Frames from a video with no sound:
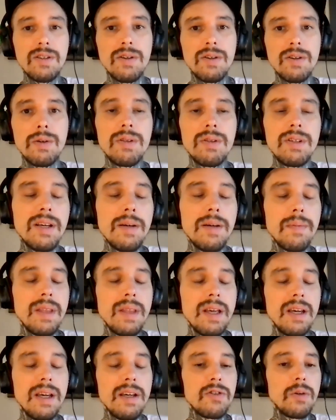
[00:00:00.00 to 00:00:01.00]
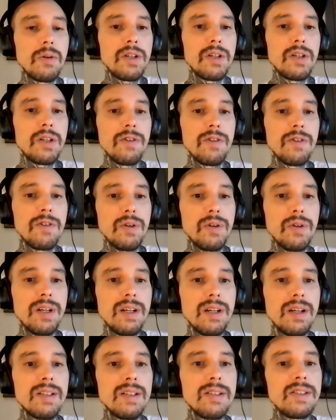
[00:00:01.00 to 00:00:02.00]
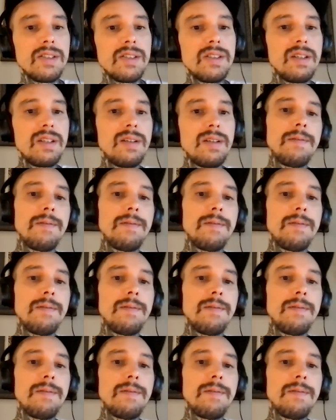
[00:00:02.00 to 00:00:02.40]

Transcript: So, Tim, thank you so much for joining us.